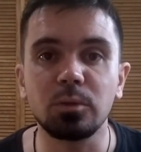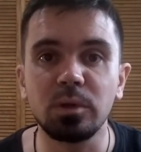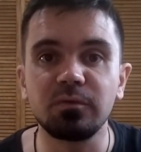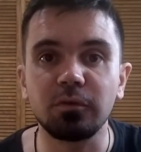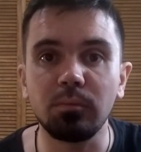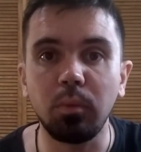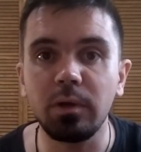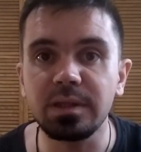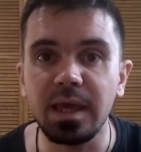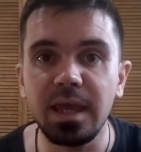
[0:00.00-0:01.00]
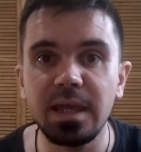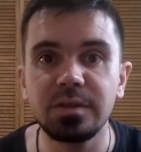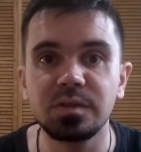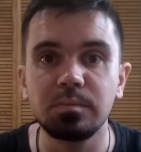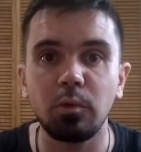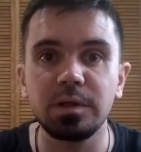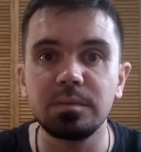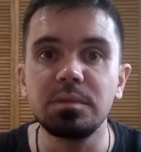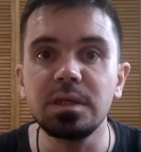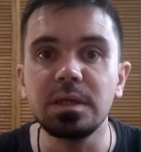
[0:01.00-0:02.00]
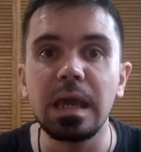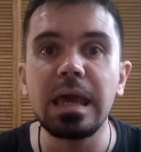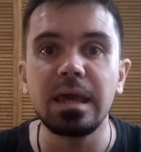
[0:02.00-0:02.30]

went from point A to point B